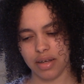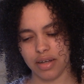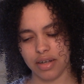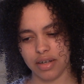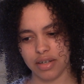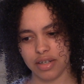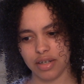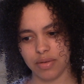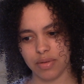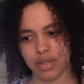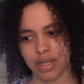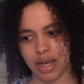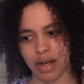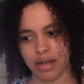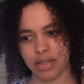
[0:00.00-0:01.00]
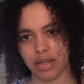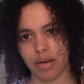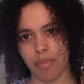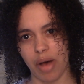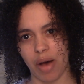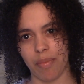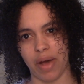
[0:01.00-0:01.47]
she was asking
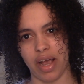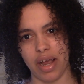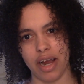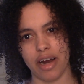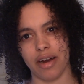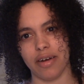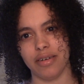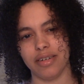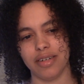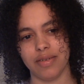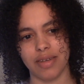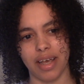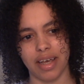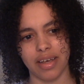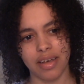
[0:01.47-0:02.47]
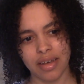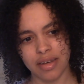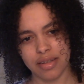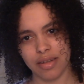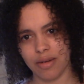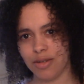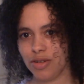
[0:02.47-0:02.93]
about my hair, and she was like,
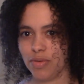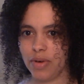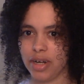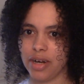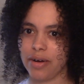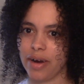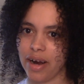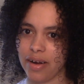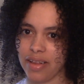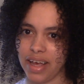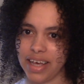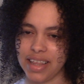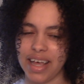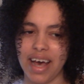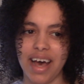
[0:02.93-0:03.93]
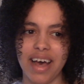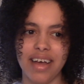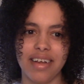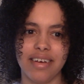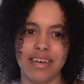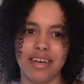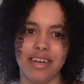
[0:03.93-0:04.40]
don't you want your hair like
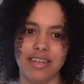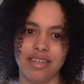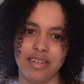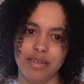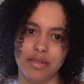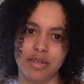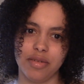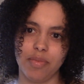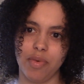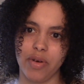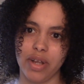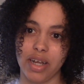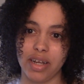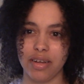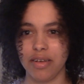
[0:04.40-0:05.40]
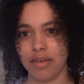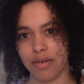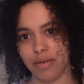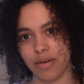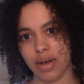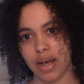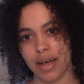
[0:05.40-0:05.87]
that? And she was pointing
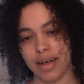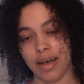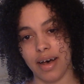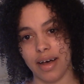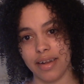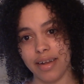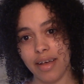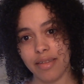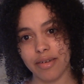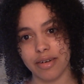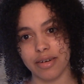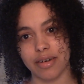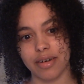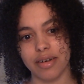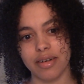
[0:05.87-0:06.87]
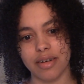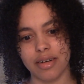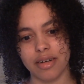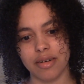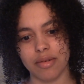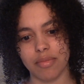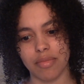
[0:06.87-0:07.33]
to another
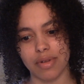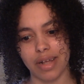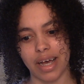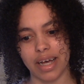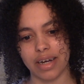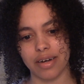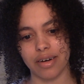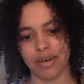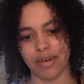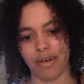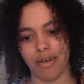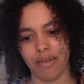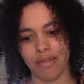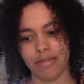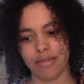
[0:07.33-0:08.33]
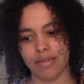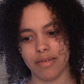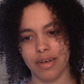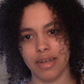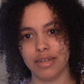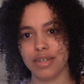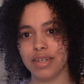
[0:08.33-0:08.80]
black girl,
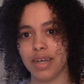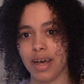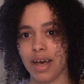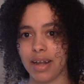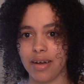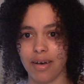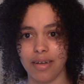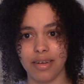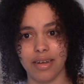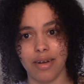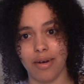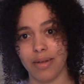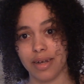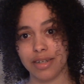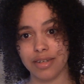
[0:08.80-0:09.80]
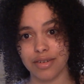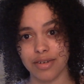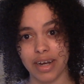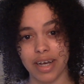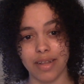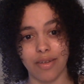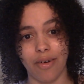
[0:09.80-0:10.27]
and she had on, you know, that
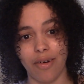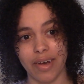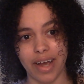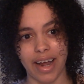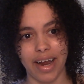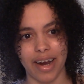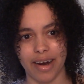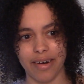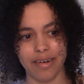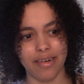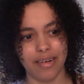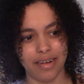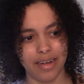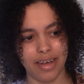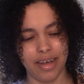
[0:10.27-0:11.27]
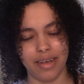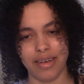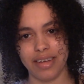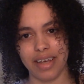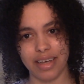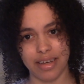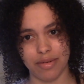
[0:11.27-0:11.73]
straight long hair.
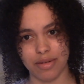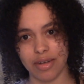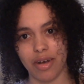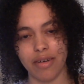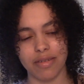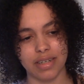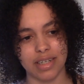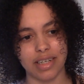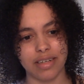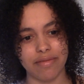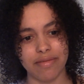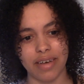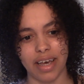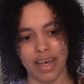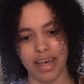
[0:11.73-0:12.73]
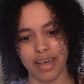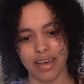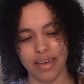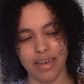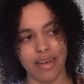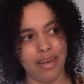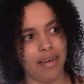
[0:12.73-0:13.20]
It was obviously
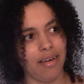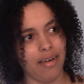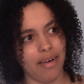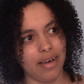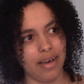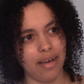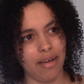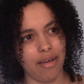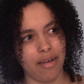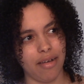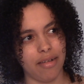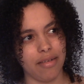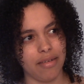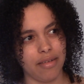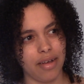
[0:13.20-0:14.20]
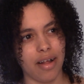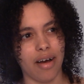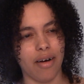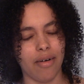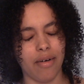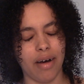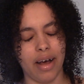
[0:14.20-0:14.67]
fake. And, you
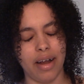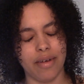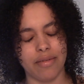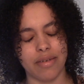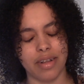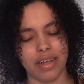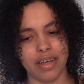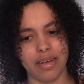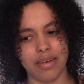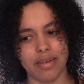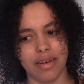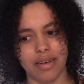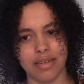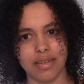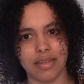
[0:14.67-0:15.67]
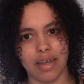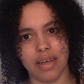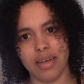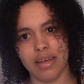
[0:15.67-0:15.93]
know, I was just like,